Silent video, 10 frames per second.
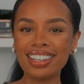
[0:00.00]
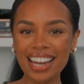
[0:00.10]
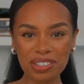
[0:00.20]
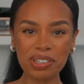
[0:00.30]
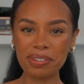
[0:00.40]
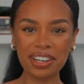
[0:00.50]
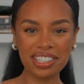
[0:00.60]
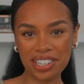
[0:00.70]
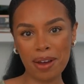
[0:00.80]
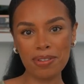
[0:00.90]
The next recipe I'm
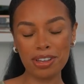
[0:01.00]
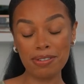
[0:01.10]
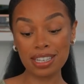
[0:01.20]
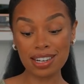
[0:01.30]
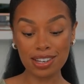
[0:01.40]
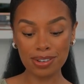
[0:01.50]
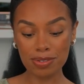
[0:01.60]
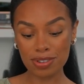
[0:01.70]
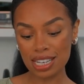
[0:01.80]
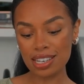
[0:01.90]
gonna share with you is gonna
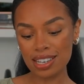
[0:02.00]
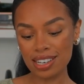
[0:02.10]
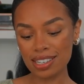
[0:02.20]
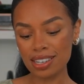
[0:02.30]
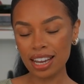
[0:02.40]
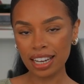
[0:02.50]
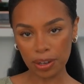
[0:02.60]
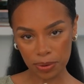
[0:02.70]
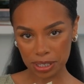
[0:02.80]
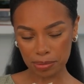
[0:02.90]
use these
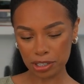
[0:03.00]
king oyster